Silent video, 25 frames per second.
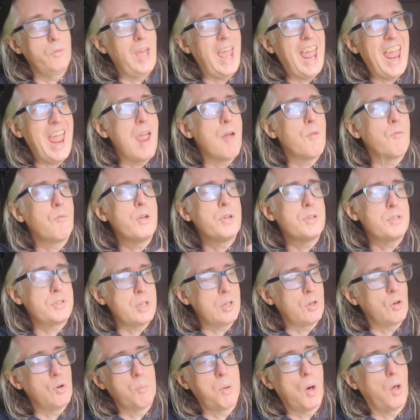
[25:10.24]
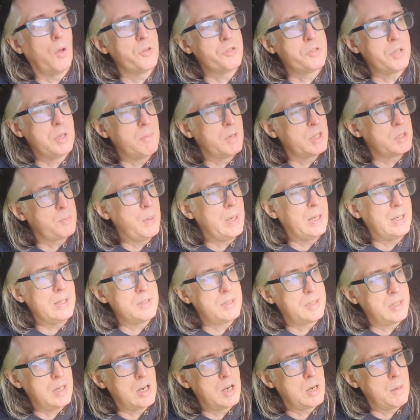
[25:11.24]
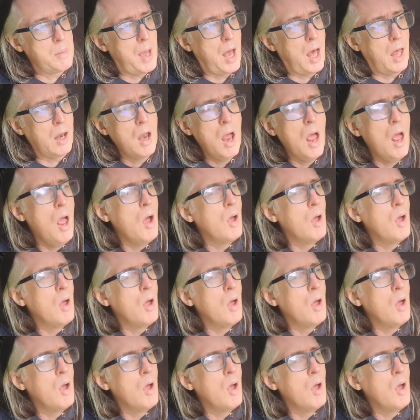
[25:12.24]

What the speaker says: every single policy must be considered about,